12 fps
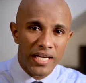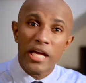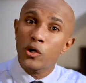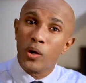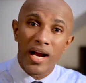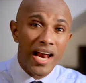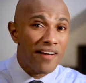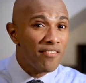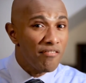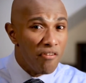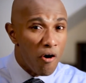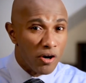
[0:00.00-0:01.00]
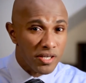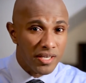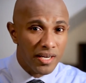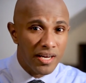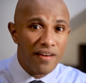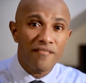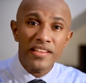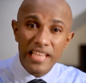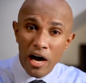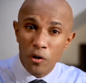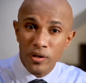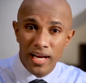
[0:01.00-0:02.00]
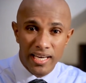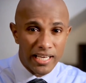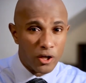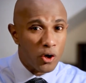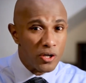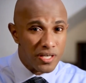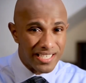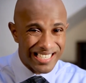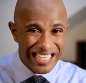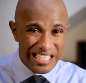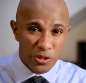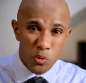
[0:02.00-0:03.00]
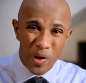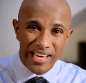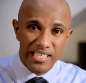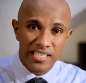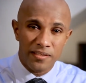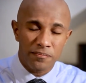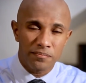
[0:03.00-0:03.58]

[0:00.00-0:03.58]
You can have a wash without getting your dressings wet.